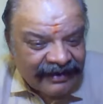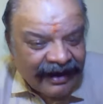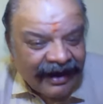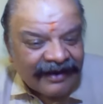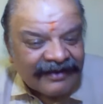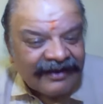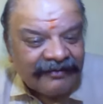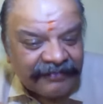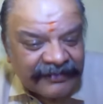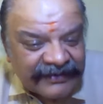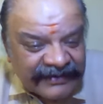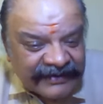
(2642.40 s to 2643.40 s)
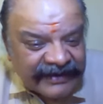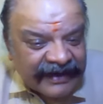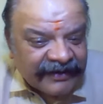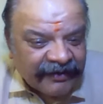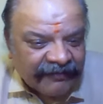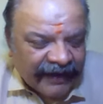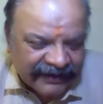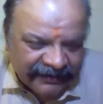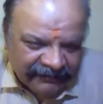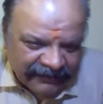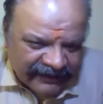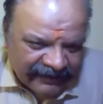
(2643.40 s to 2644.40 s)
another set of
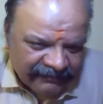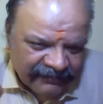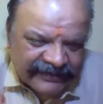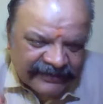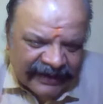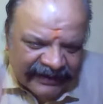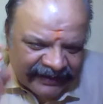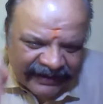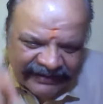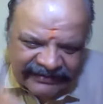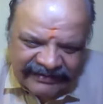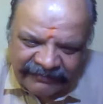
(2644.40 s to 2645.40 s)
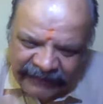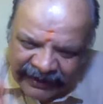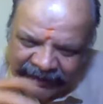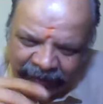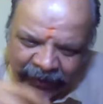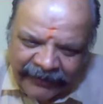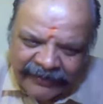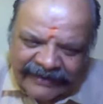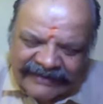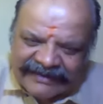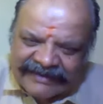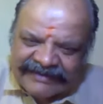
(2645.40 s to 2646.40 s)
activity which can tell us. We are going to
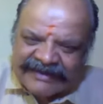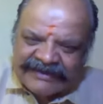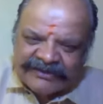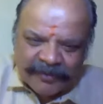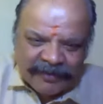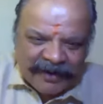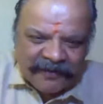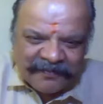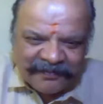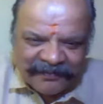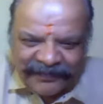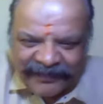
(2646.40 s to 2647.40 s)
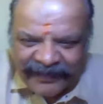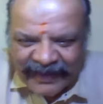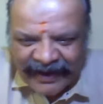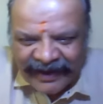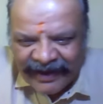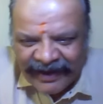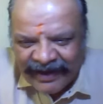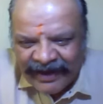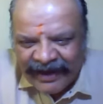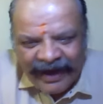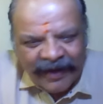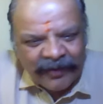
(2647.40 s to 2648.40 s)
discuss this tomorrow,
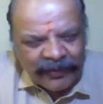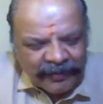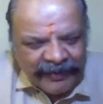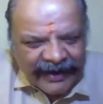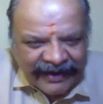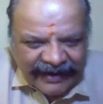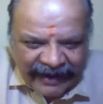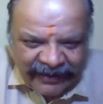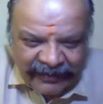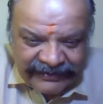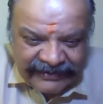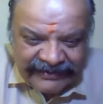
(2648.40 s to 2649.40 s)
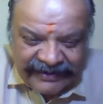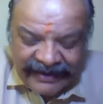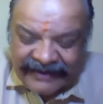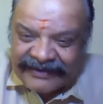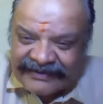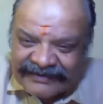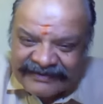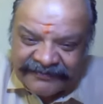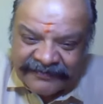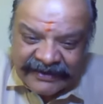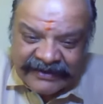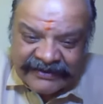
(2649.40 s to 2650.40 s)
how to make a diagnosis. Let us
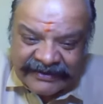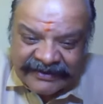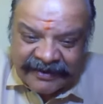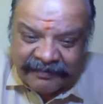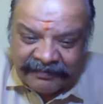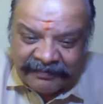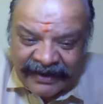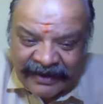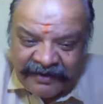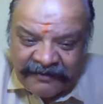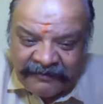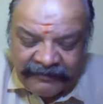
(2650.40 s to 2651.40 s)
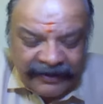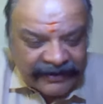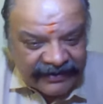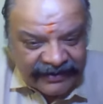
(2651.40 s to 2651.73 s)
finish it up with